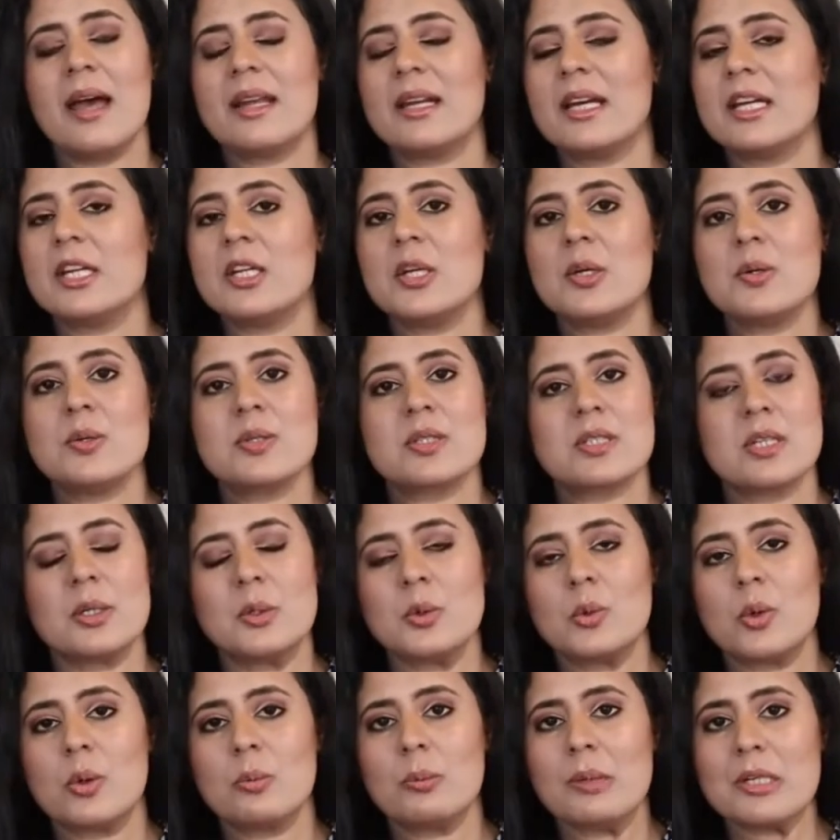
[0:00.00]
and I used a
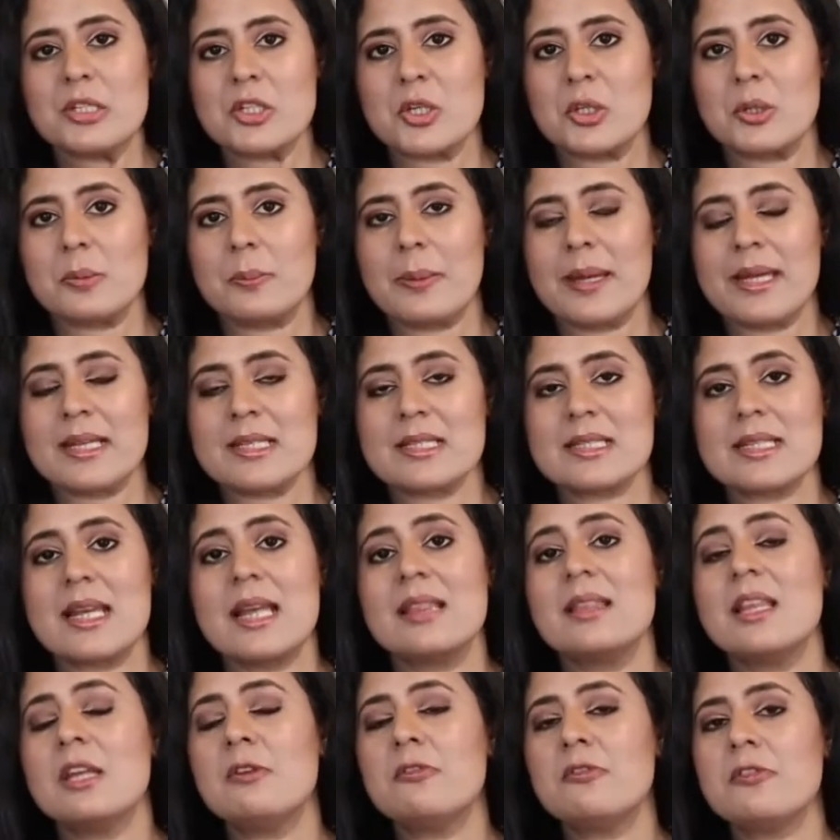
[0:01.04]
normal toothpaste.
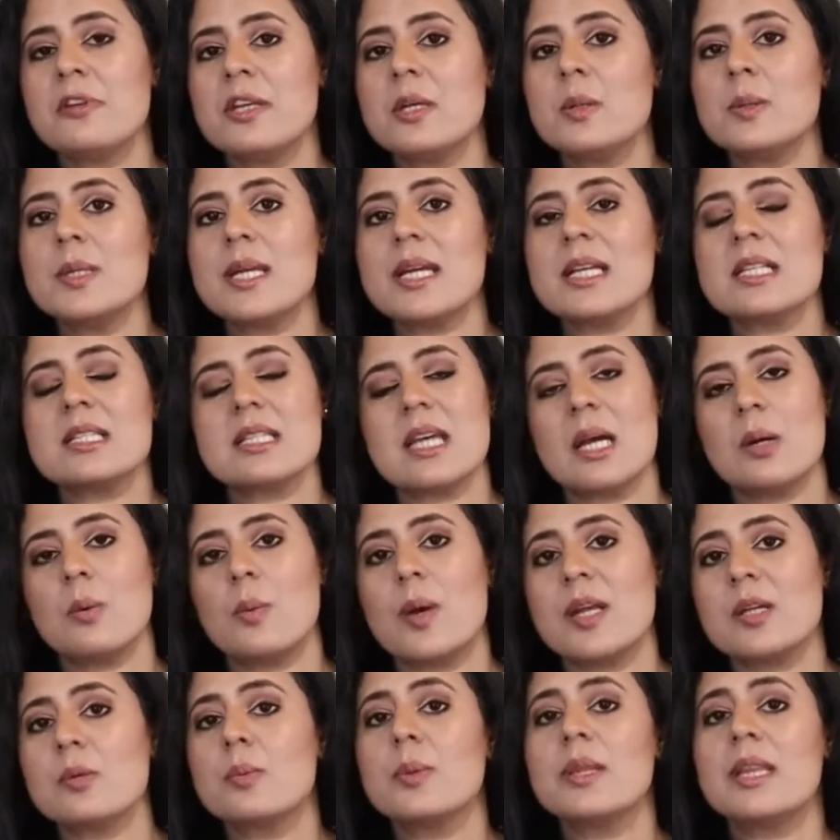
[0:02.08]
And then a few days, I
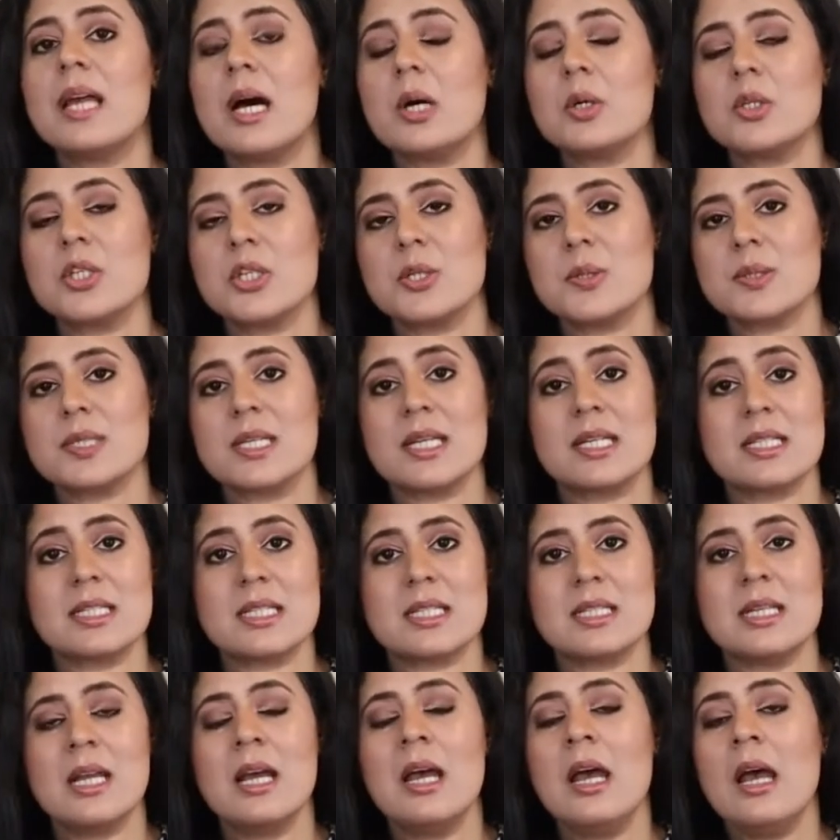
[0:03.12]
went without using
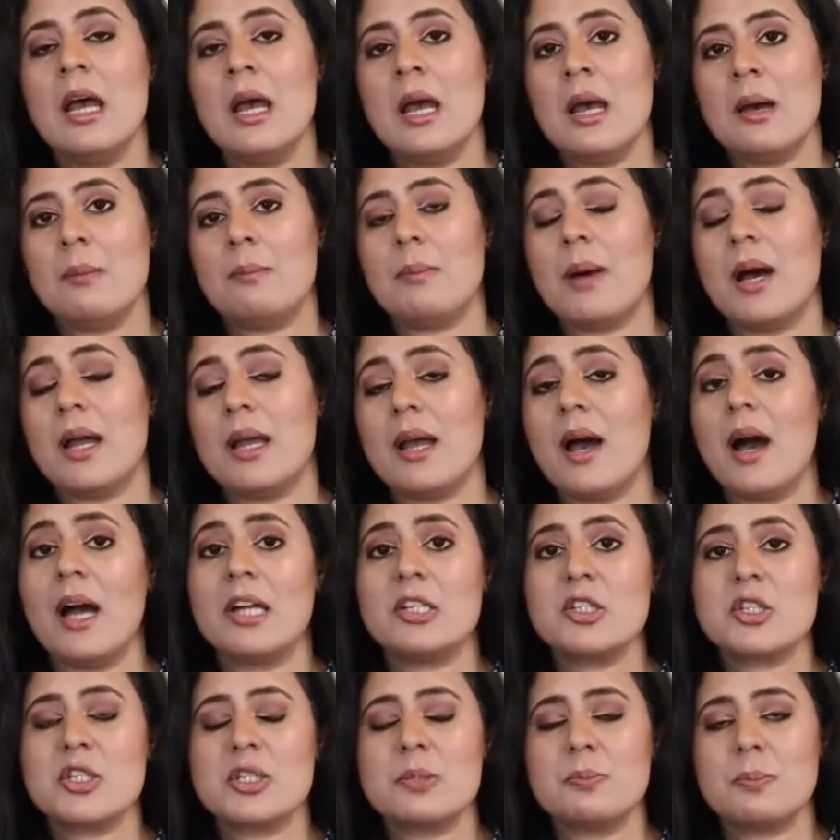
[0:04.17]
my
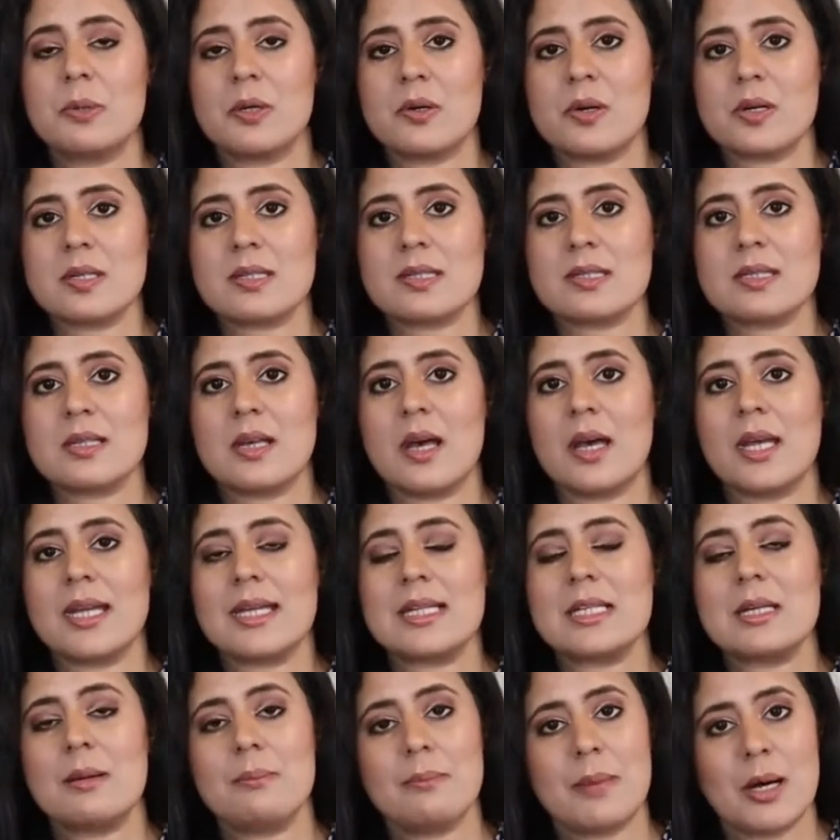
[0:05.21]
hydrogen
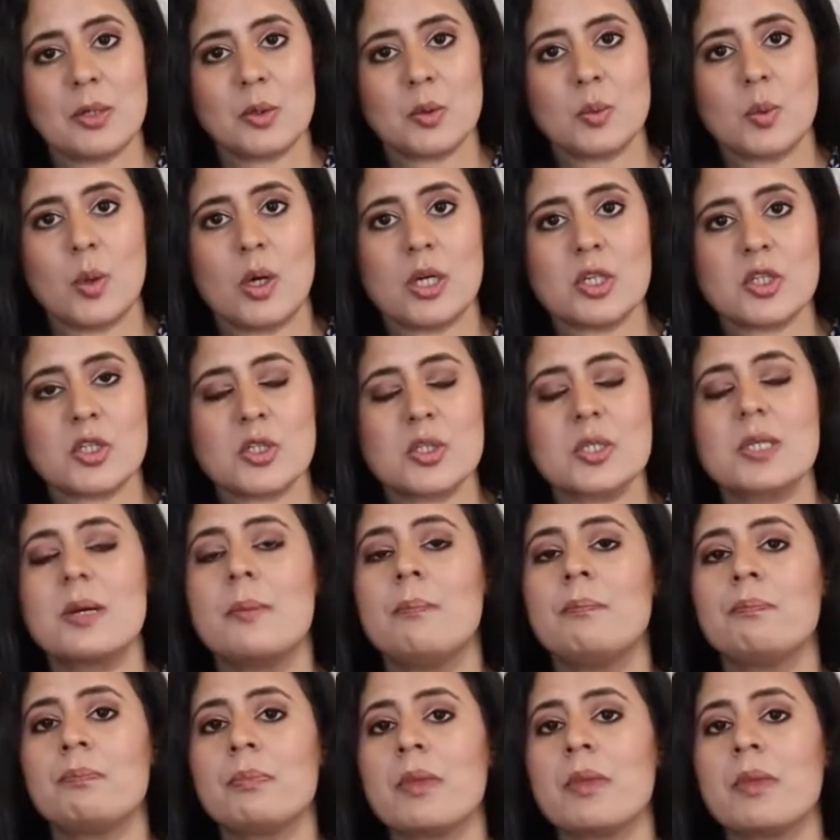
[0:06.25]
peroxide mouthwash.